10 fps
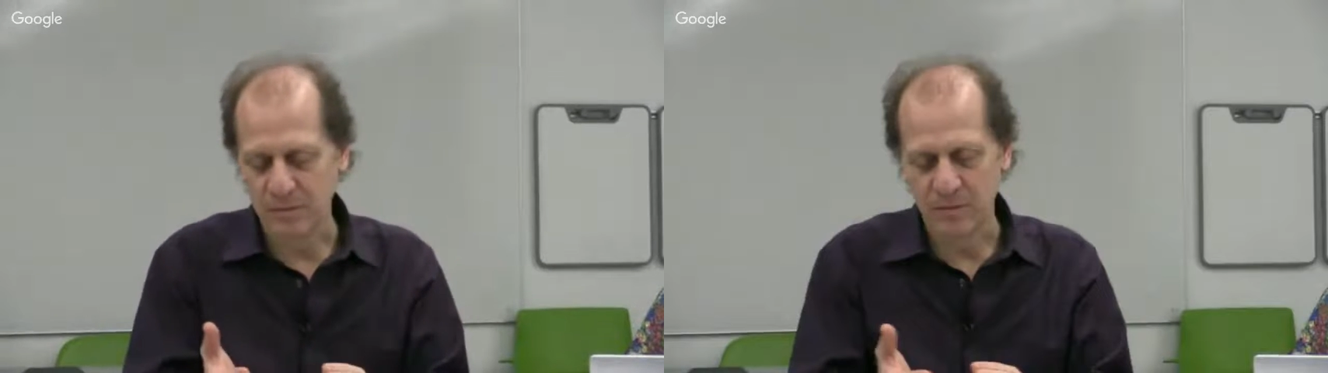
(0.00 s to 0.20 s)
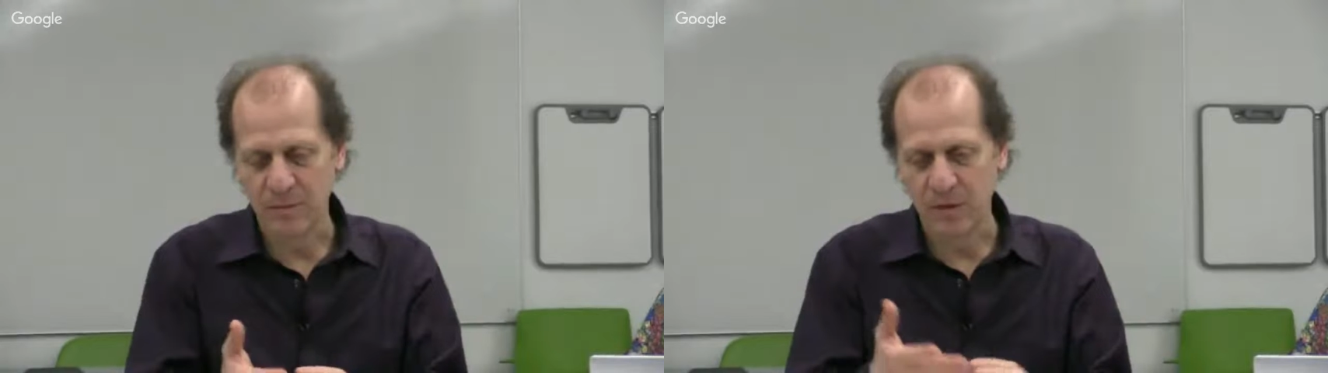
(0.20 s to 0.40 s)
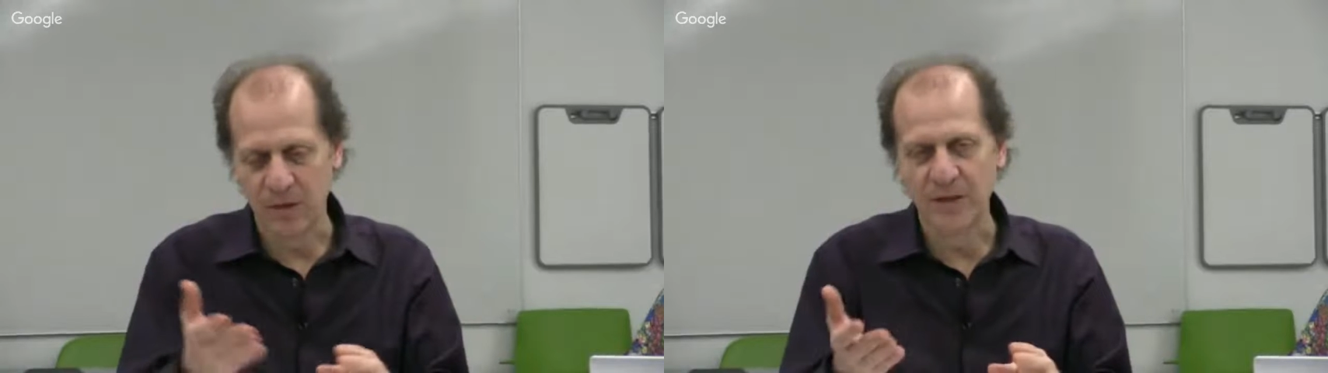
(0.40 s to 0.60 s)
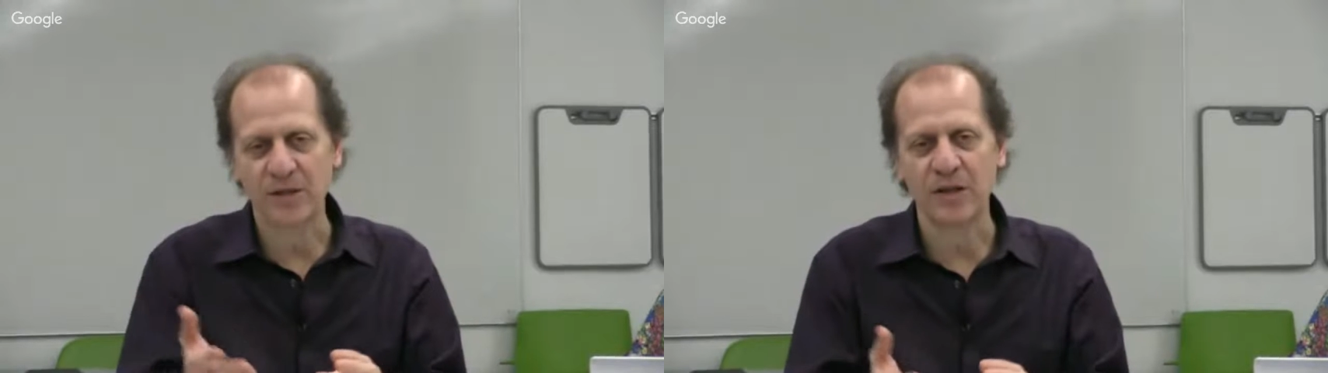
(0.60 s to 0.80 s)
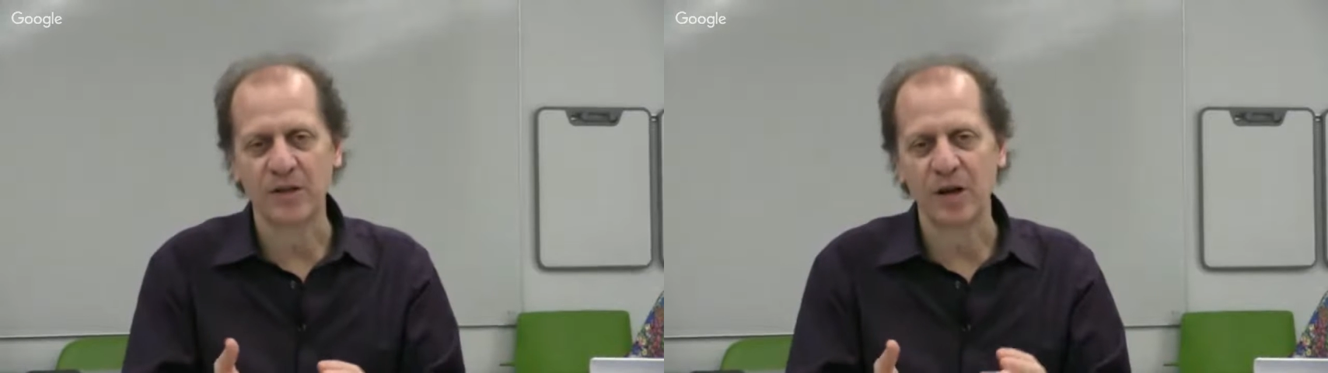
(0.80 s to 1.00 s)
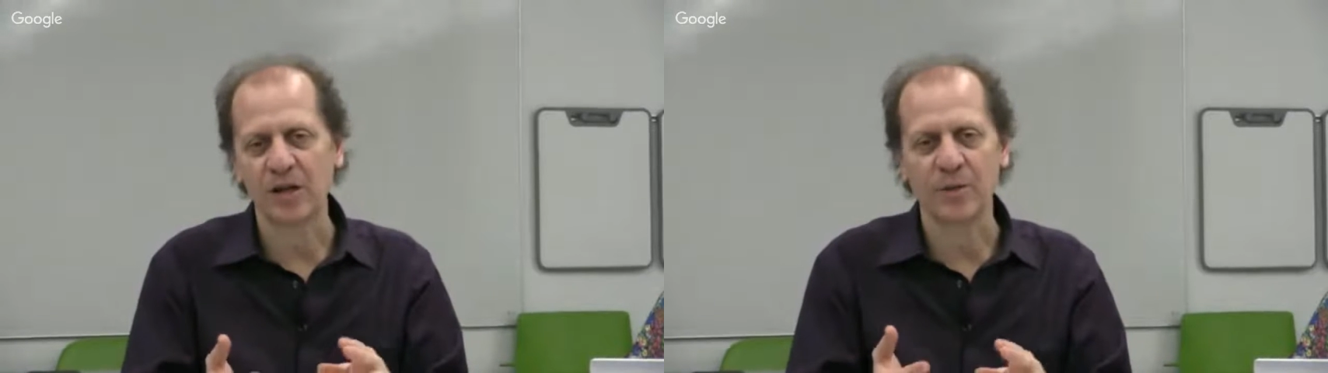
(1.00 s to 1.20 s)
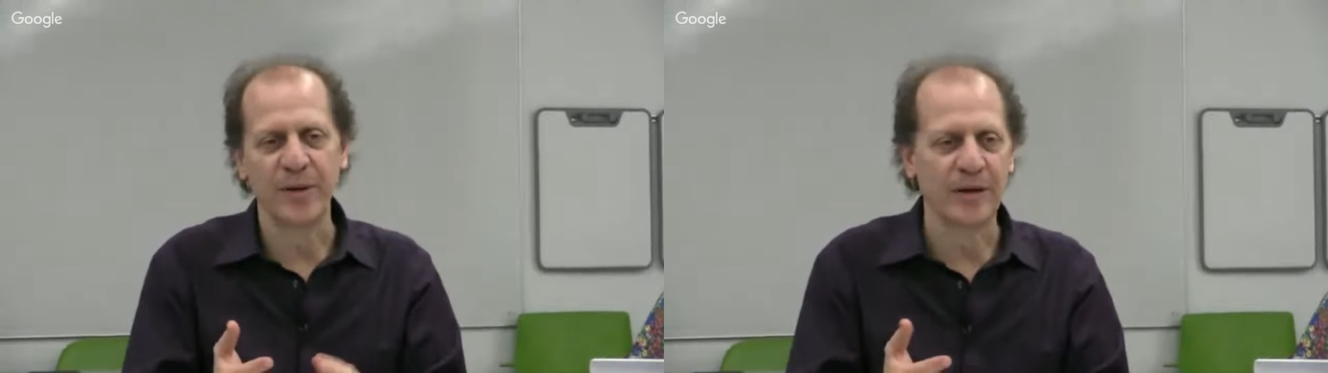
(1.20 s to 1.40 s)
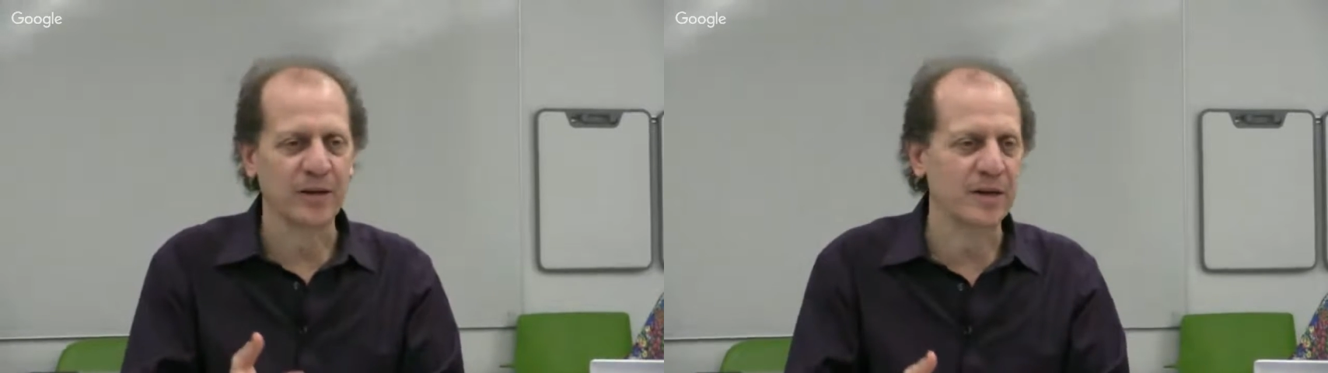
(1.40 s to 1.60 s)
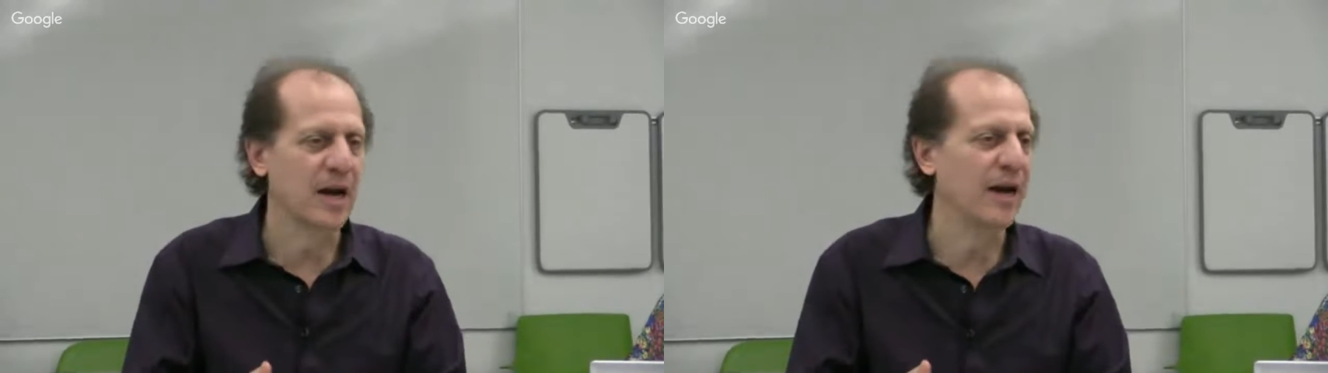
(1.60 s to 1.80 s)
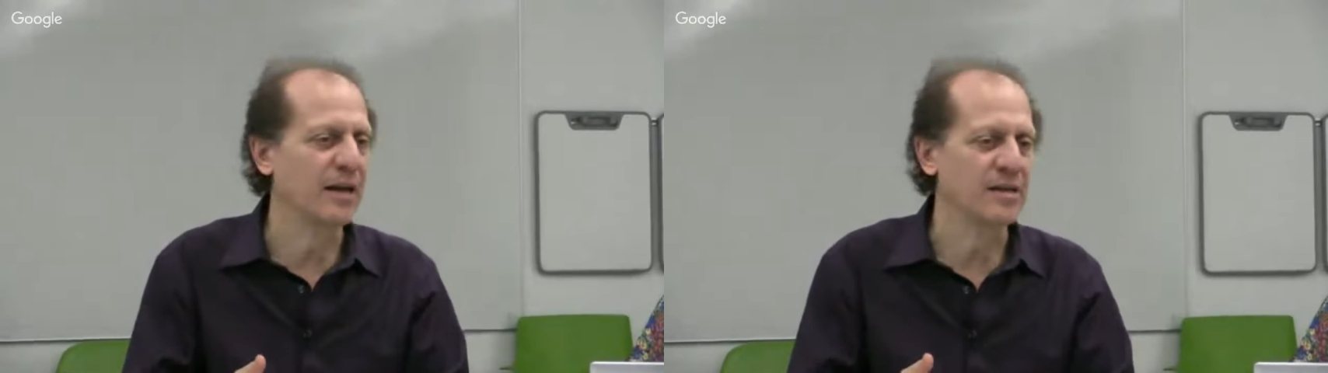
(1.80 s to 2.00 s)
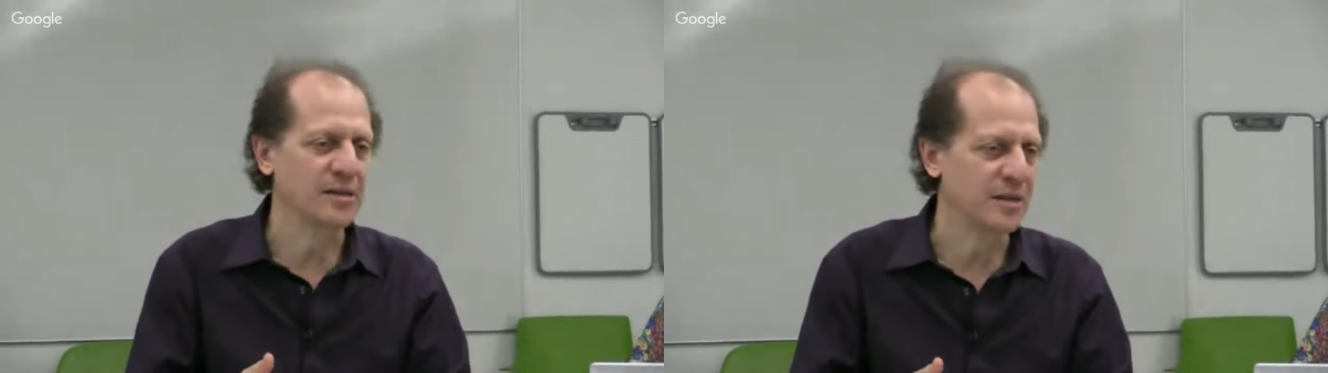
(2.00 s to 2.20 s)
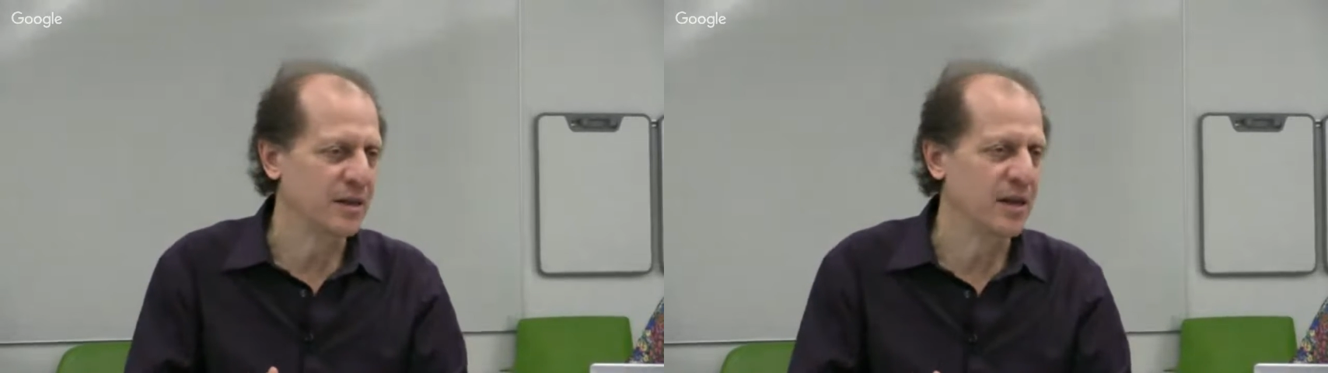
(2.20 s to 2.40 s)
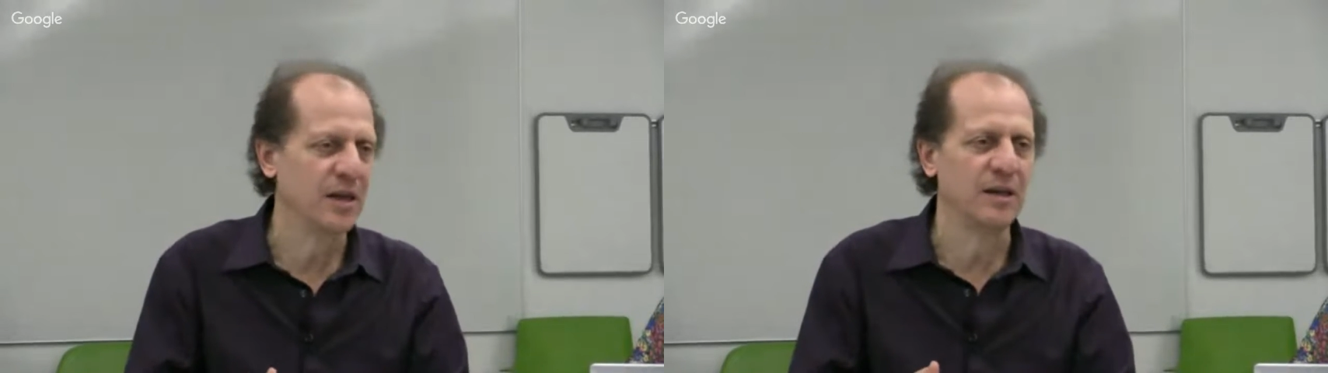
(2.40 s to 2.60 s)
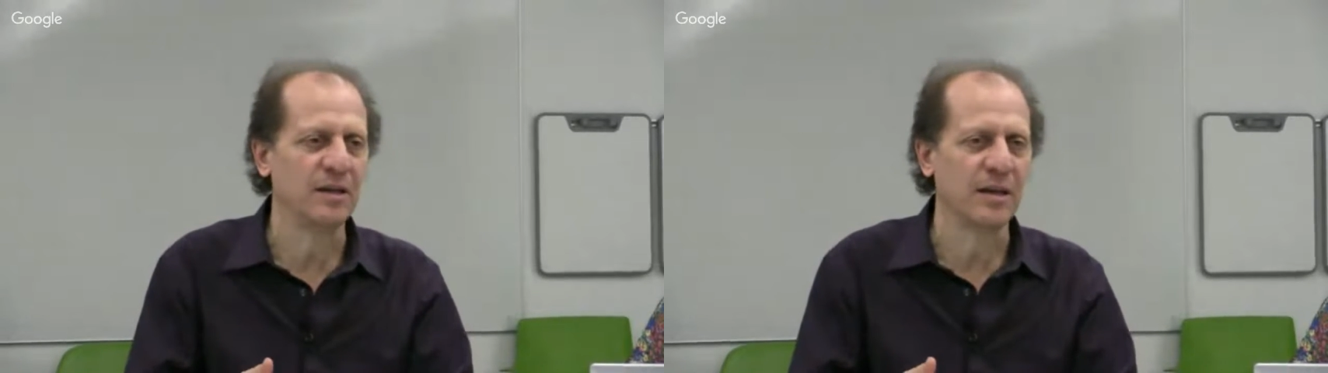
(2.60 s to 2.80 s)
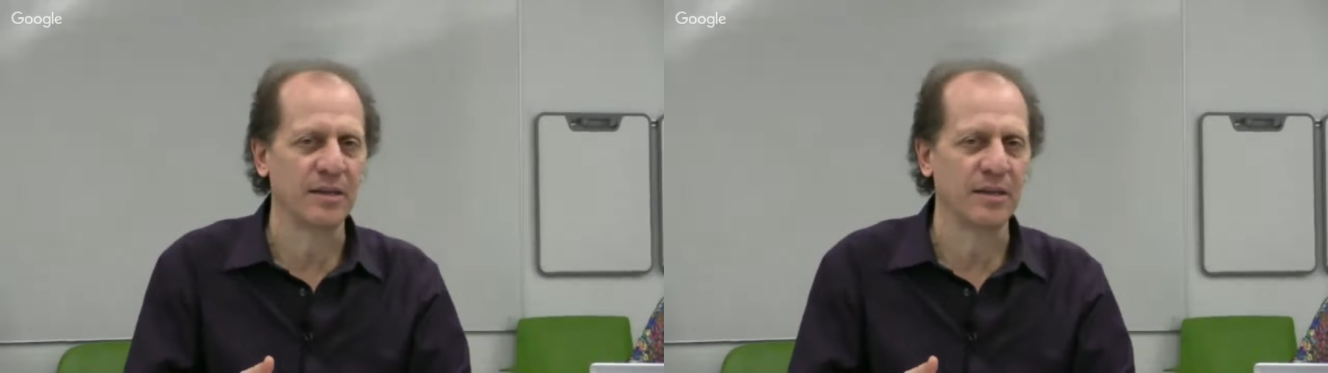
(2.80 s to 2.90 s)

the things that I talked about, and ice and heat